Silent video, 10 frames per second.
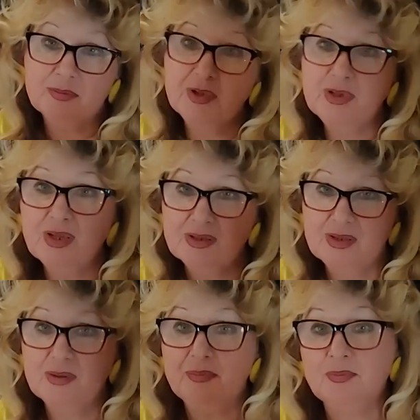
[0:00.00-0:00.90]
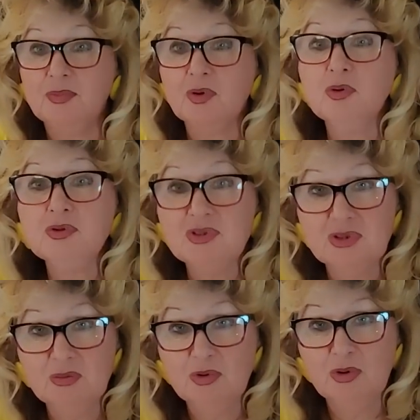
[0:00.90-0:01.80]
be the good
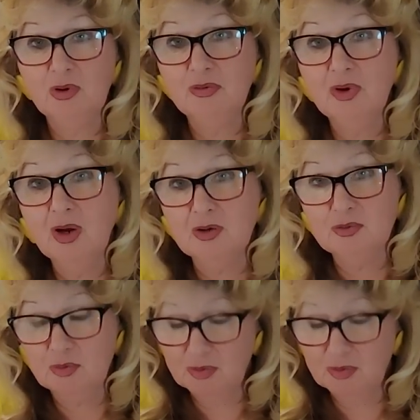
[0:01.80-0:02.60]
symbol of hard